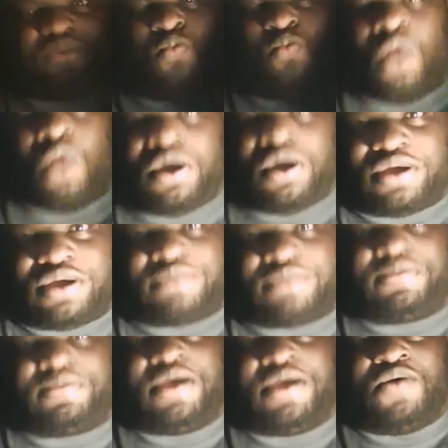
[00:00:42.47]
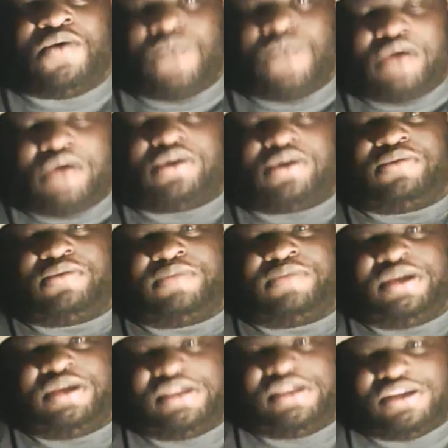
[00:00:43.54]
Welcome, welcome
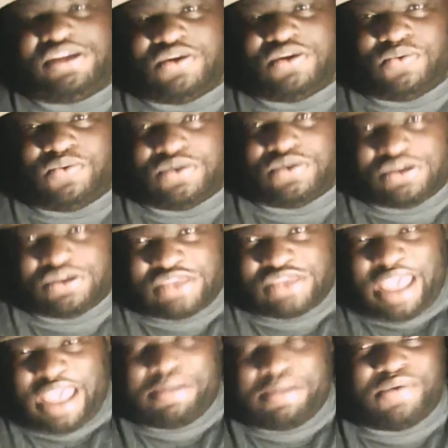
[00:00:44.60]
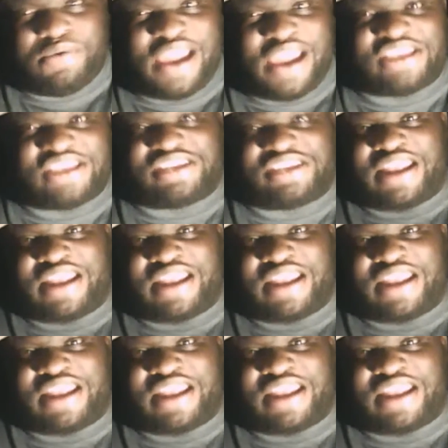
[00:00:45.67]
to Kruzers Gaming and Reactions.